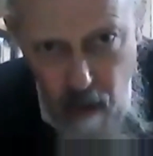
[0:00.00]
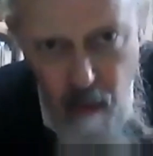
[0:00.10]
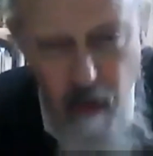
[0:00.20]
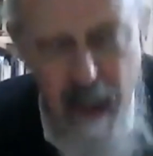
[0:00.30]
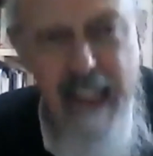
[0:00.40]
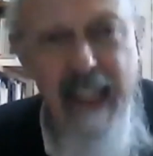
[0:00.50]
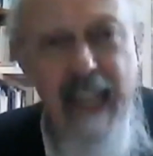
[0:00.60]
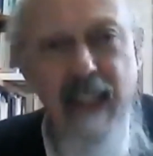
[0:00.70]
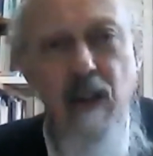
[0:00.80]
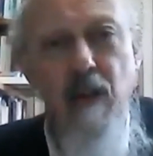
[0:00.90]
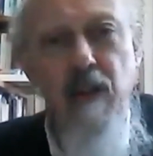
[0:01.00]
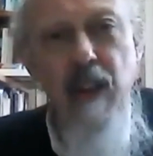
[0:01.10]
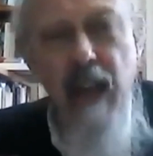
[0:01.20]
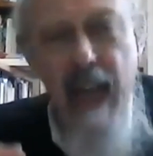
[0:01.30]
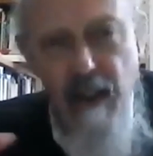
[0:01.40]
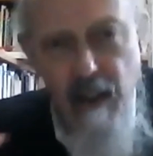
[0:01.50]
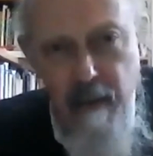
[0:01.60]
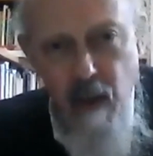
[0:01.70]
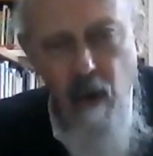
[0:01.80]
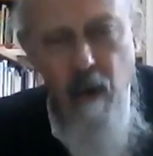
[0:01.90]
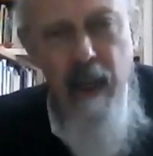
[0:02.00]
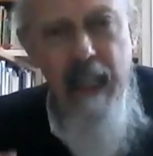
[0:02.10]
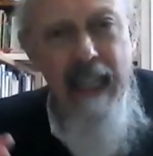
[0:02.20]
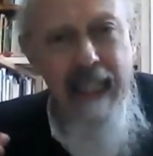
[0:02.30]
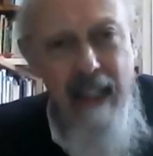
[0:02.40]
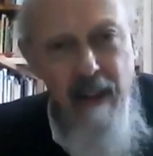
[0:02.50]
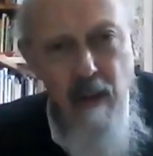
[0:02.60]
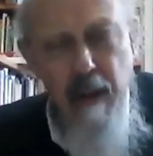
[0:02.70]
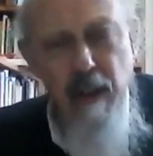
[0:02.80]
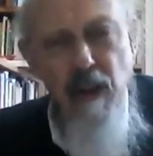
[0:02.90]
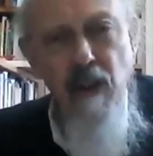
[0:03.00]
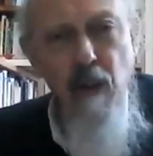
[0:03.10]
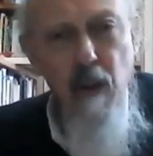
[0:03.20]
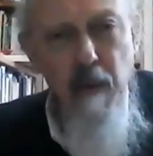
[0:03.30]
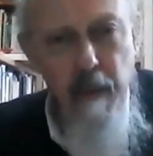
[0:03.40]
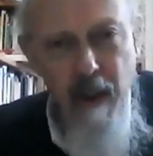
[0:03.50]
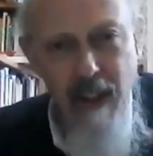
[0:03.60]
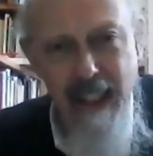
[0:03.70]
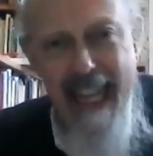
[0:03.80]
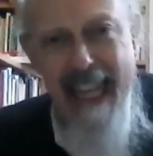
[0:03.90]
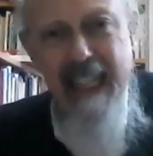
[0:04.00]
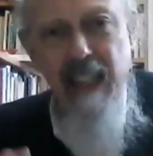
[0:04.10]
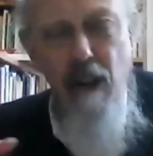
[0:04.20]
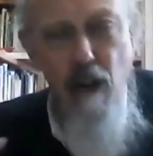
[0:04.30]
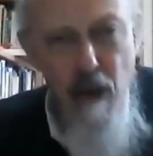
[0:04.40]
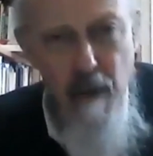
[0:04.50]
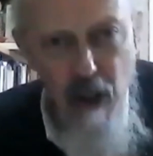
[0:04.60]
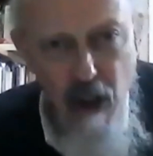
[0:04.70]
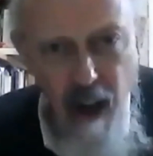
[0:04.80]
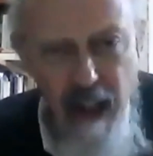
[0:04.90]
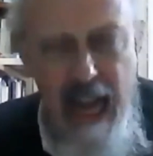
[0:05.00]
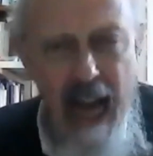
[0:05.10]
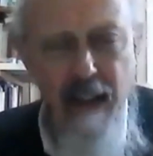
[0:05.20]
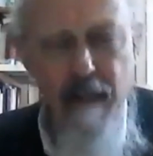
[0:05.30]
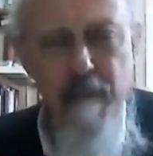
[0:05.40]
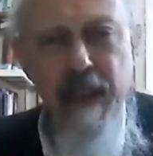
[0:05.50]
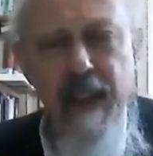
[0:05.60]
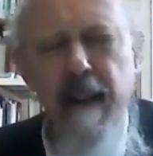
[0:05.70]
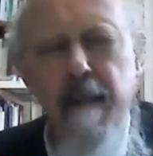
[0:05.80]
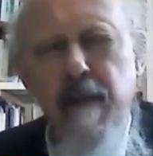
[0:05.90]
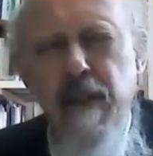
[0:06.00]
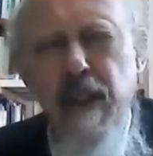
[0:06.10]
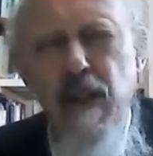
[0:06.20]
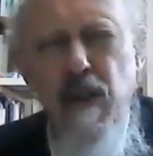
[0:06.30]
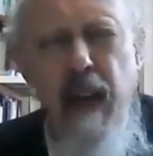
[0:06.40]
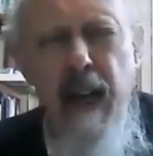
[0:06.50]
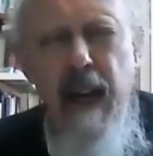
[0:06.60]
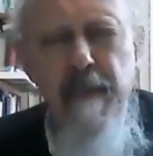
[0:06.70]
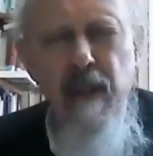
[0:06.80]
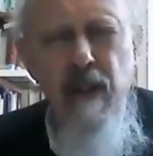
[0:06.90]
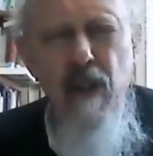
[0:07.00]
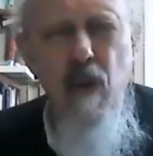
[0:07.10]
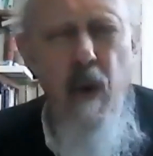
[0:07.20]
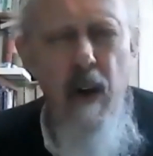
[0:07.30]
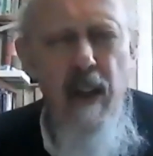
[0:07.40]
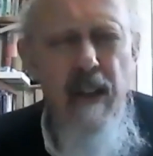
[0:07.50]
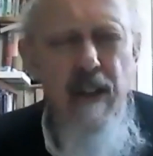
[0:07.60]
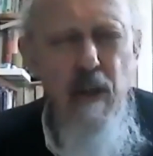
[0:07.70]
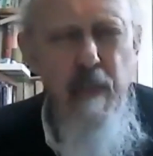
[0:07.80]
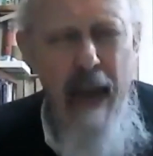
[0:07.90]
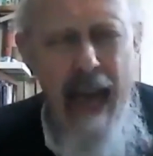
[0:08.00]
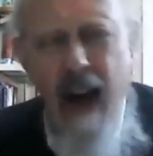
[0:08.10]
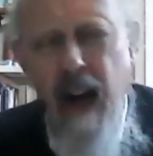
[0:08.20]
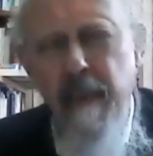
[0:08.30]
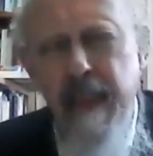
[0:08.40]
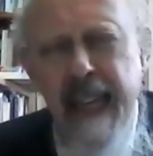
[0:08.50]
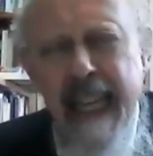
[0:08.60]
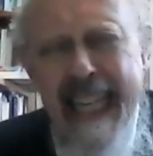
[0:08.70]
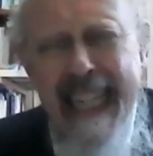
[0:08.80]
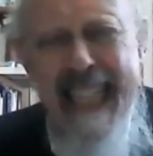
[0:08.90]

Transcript: regulate the other dimensions of human personality and human conduct. This quality, this power, is